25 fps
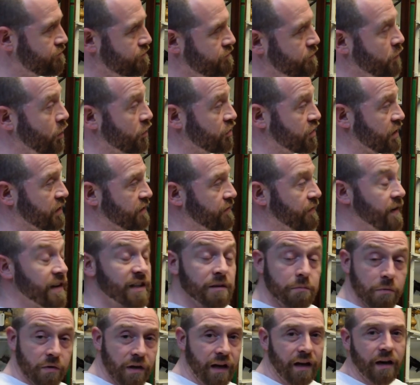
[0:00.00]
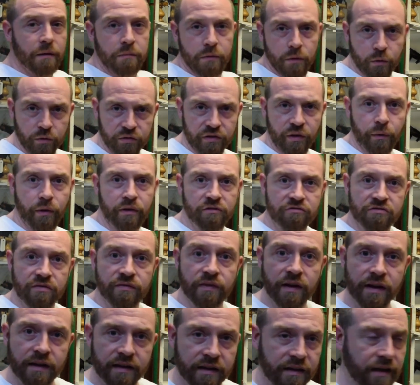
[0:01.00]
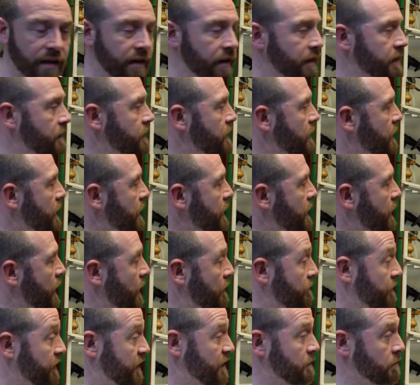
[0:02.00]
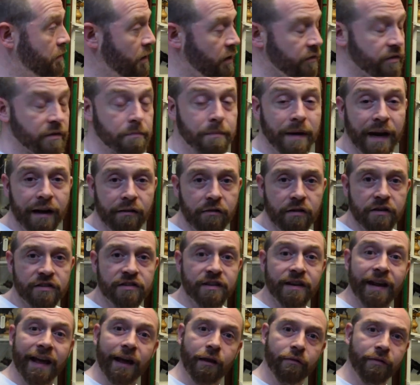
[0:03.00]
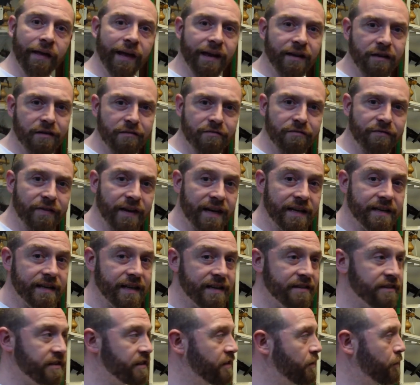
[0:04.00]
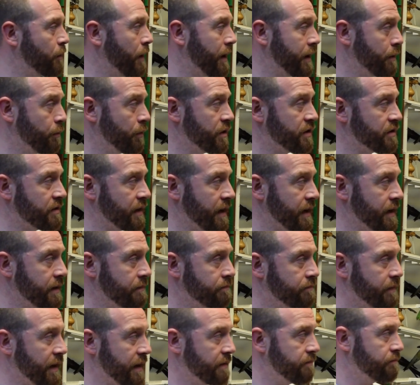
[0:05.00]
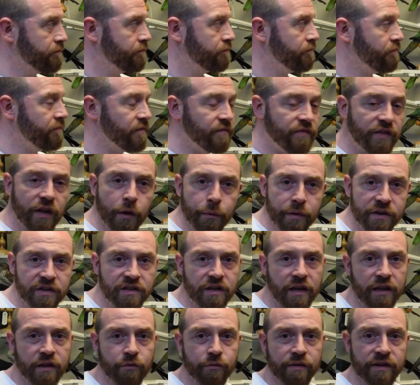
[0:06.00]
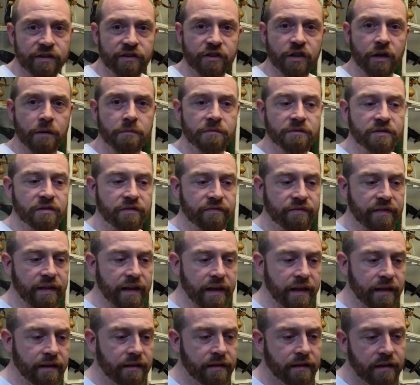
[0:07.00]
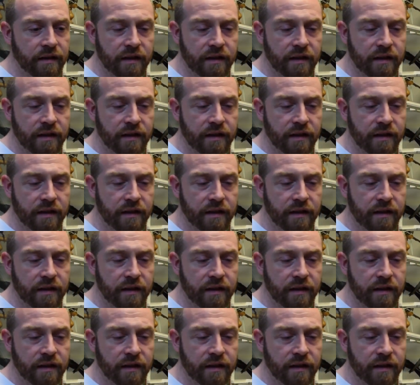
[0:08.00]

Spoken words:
not just visible colour but also ultraviolet colour, are visible on the parrots, and how that can feed into the way in which they view each other in terms of their